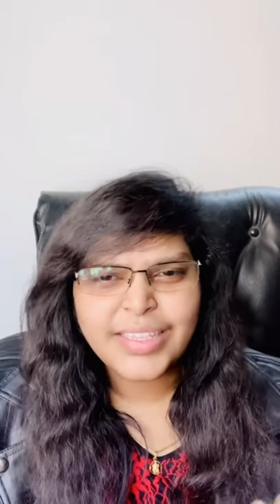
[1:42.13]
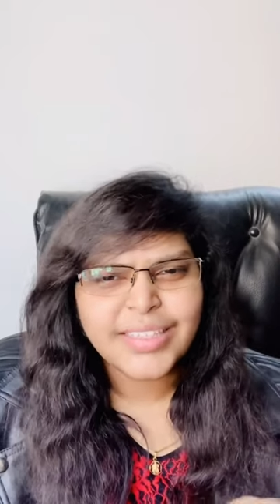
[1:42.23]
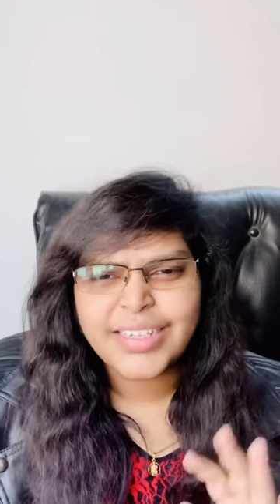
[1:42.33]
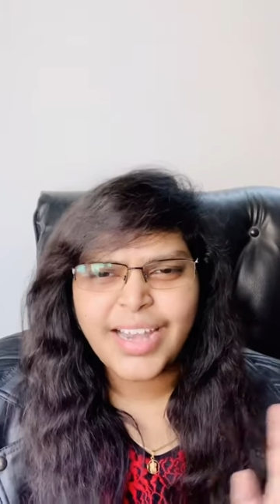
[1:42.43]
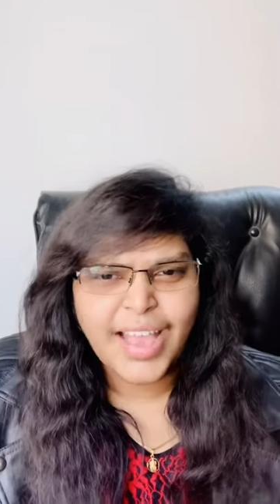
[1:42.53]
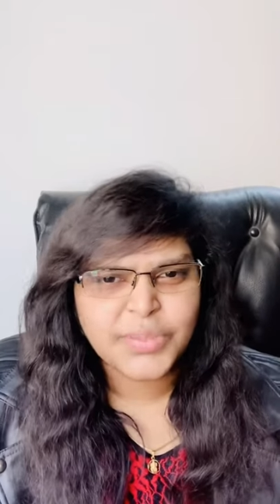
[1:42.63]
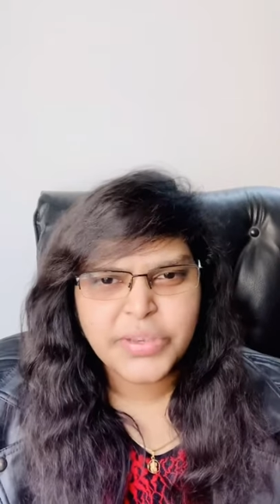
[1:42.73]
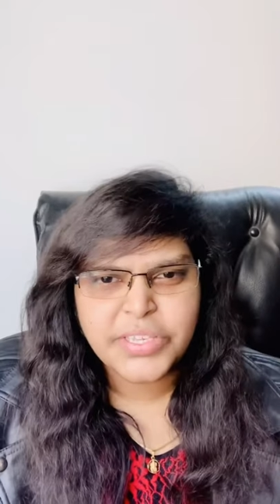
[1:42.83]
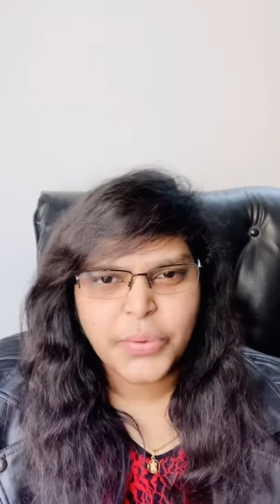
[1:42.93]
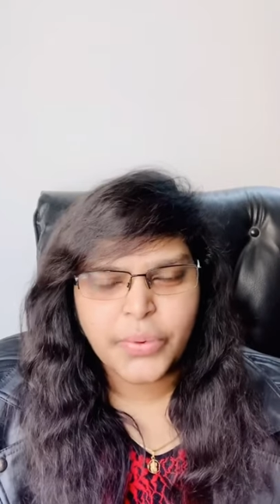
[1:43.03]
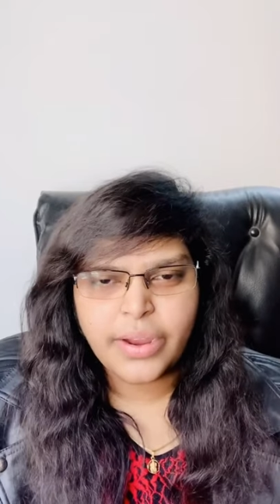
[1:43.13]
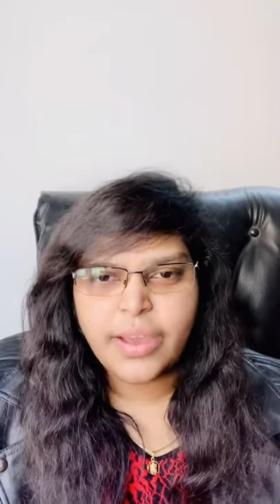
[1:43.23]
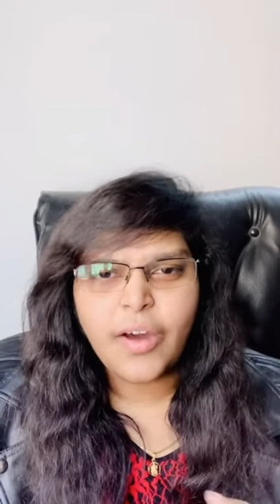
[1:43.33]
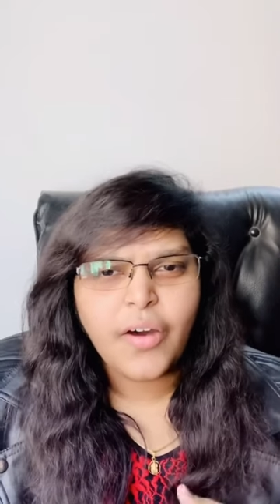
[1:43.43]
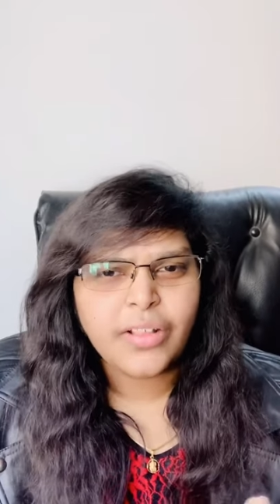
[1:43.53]
The class was over.
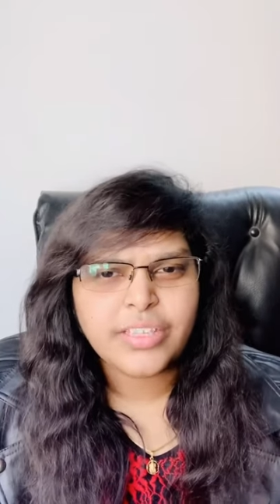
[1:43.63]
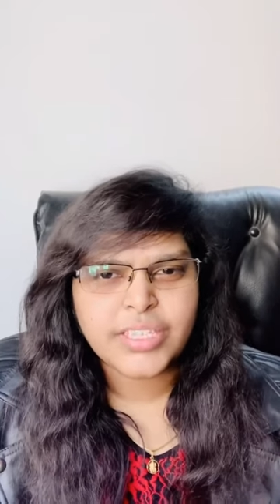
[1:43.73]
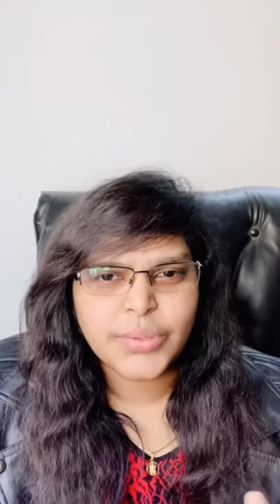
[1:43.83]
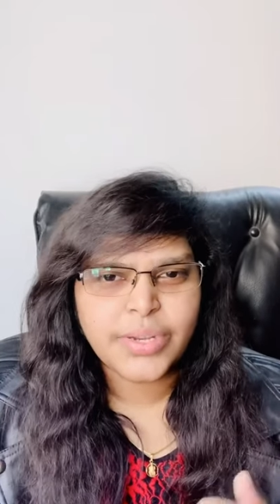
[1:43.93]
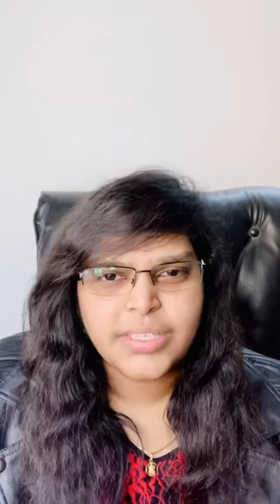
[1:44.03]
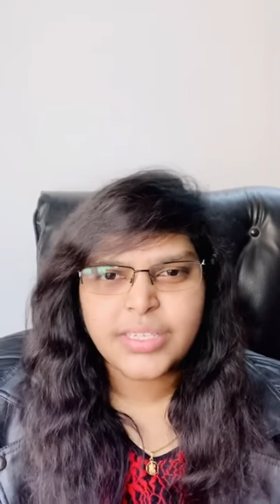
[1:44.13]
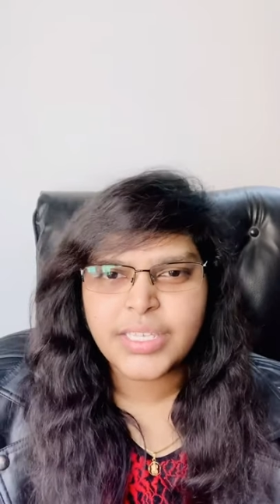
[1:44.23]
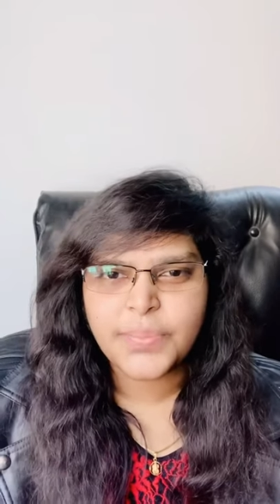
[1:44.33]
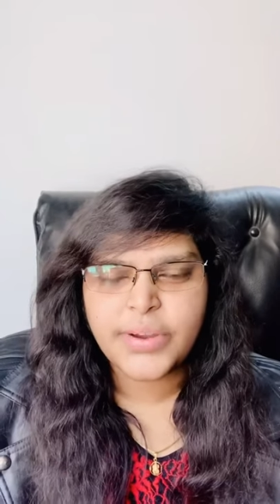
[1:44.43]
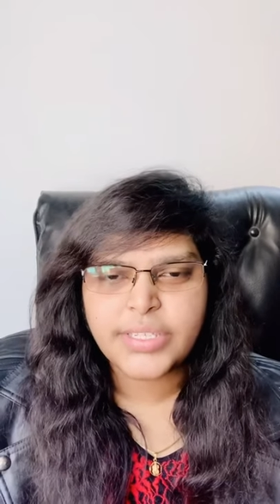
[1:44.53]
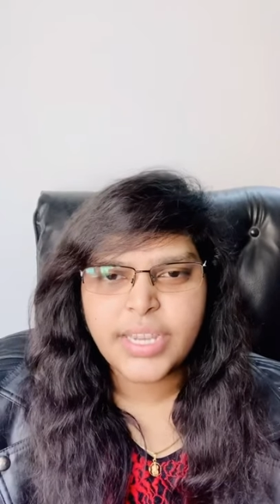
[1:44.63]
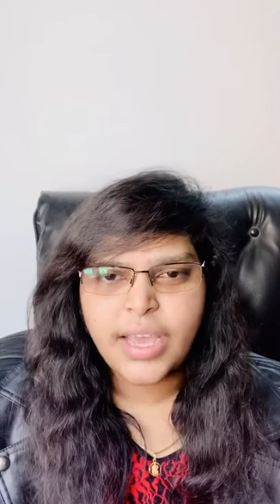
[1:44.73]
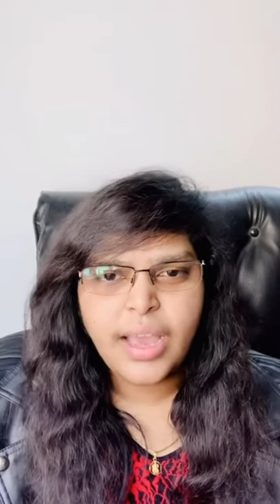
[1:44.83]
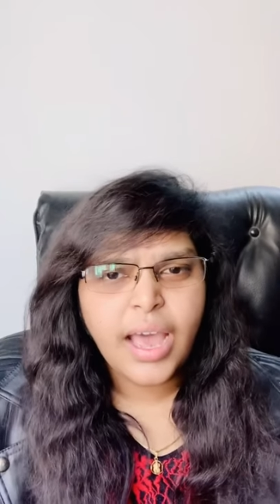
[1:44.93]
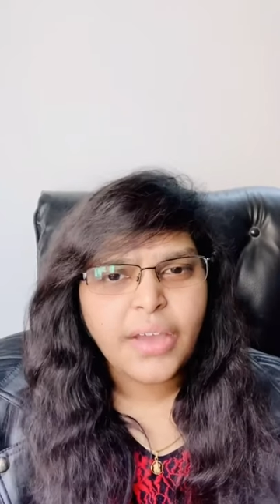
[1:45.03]
All the students dispersed.
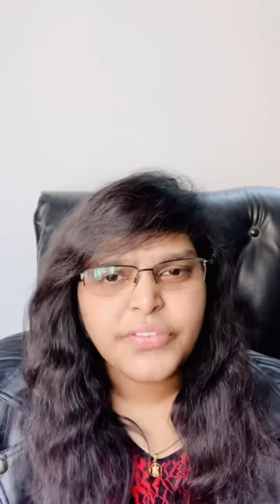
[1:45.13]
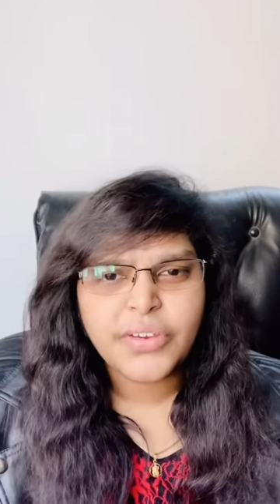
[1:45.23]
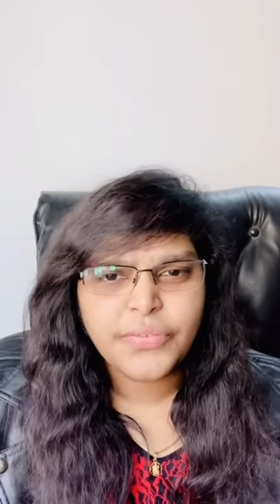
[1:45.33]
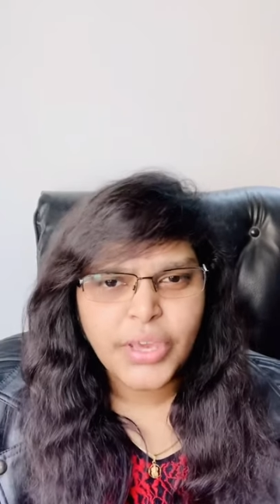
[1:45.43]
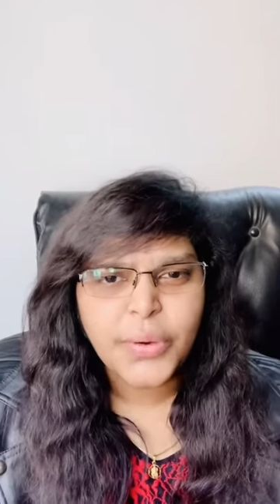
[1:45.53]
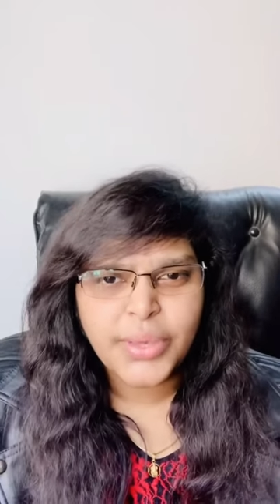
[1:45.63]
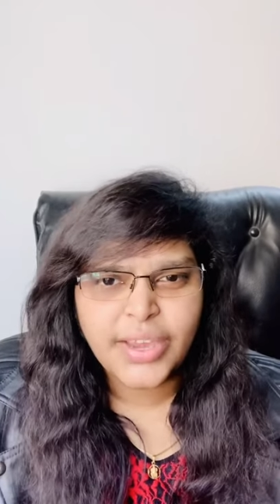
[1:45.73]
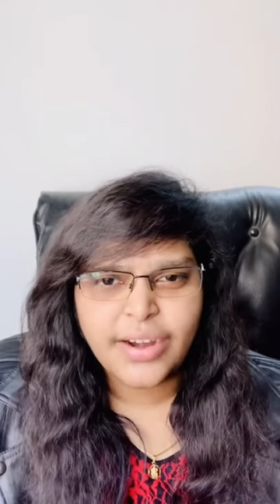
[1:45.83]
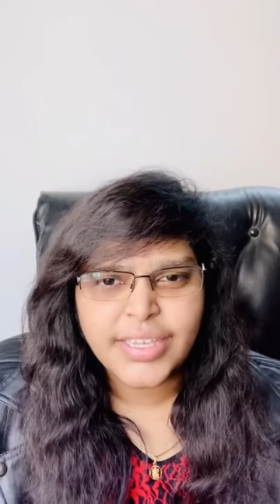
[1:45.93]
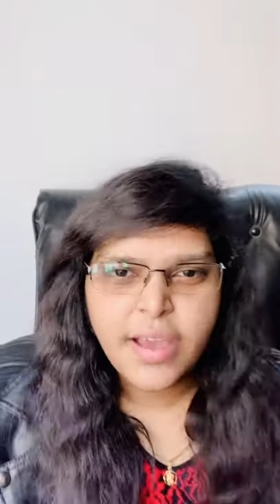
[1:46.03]
After a few years,